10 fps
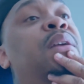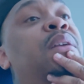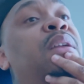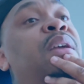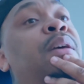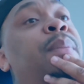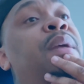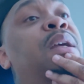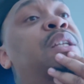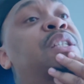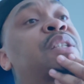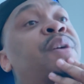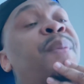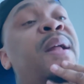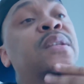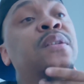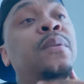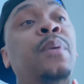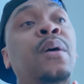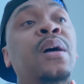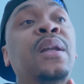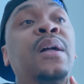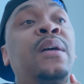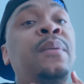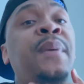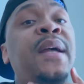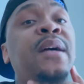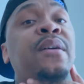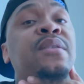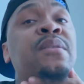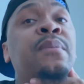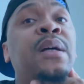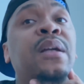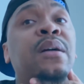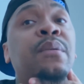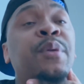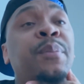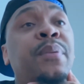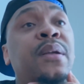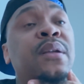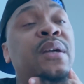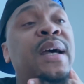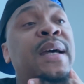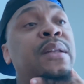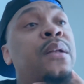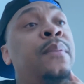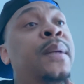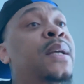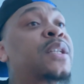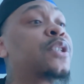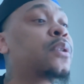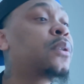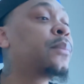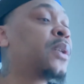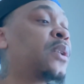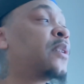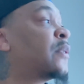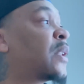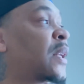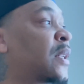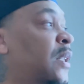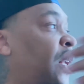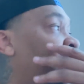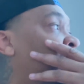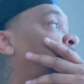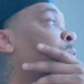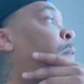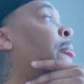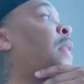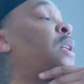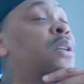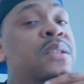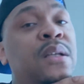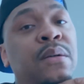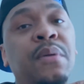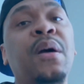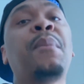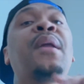yeah, man, just go back to the parking lot. I'm gonna have somebody come and pick your ID badges up and everything like that. So I'm